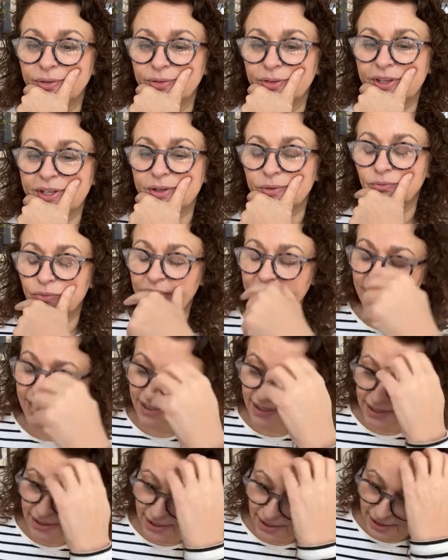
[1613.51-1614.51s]
the,
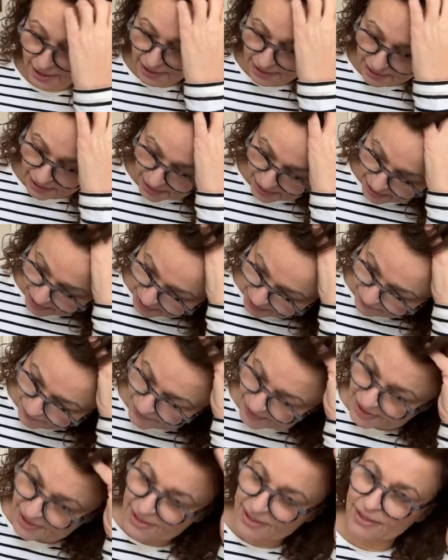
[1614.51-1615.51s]
recently
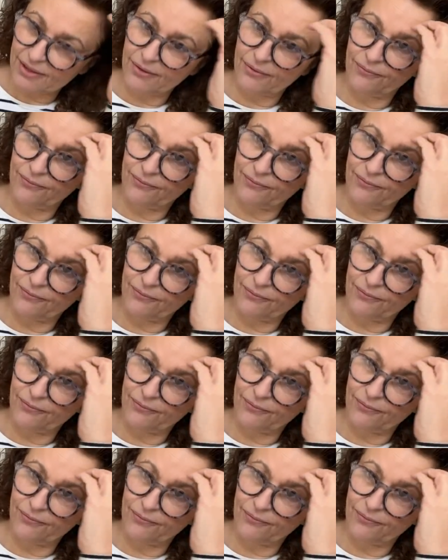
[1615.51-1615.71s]
this